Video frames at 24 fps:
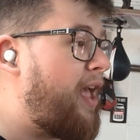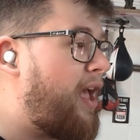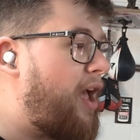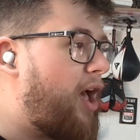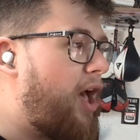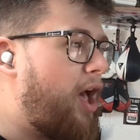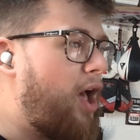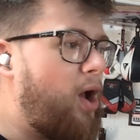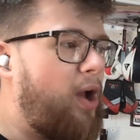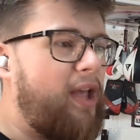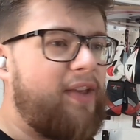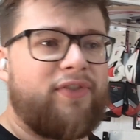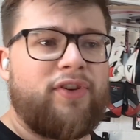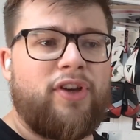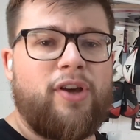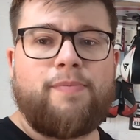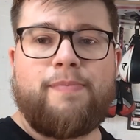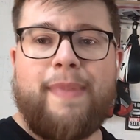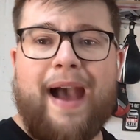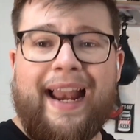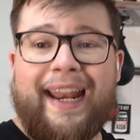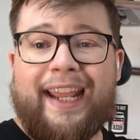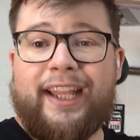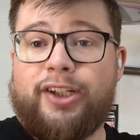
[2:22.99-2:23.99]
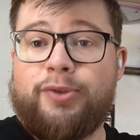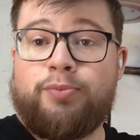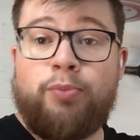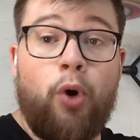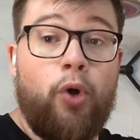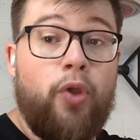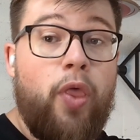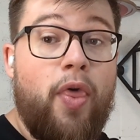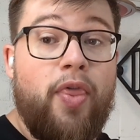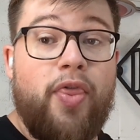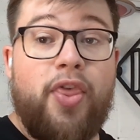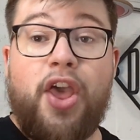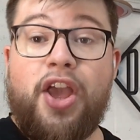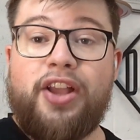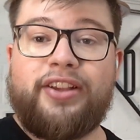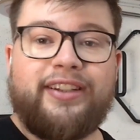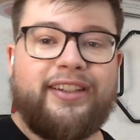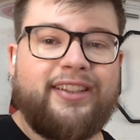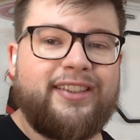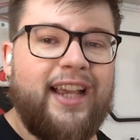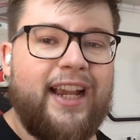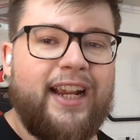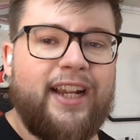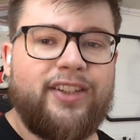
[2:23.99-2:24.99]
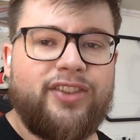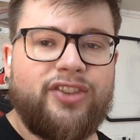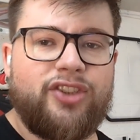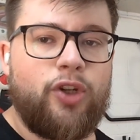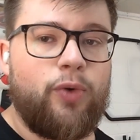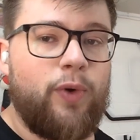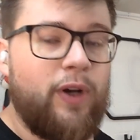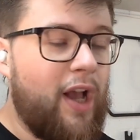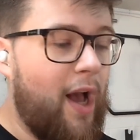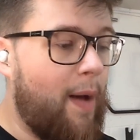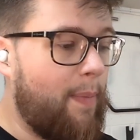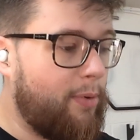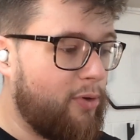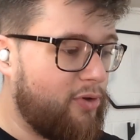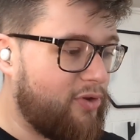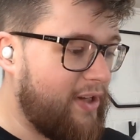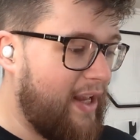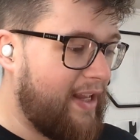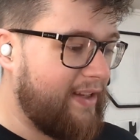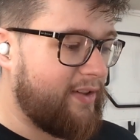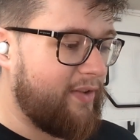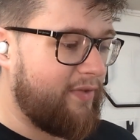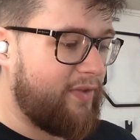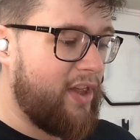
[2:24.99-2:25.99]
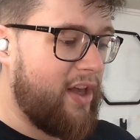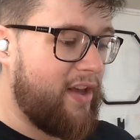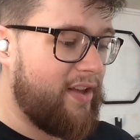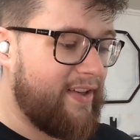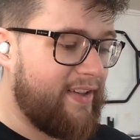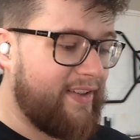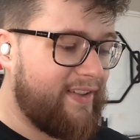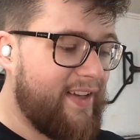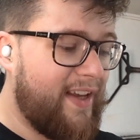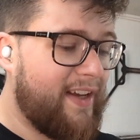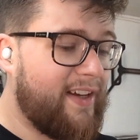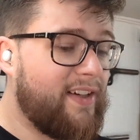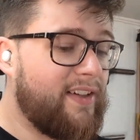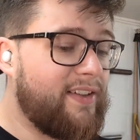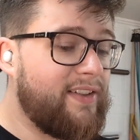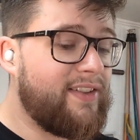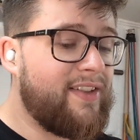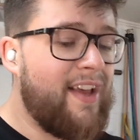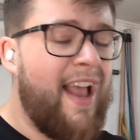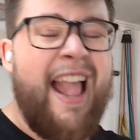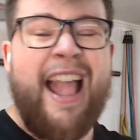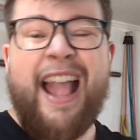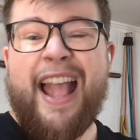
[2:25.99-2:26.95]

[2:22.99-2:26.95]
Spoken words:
If you can manage more than 30 seconds, do a couple sets of 30 seconds.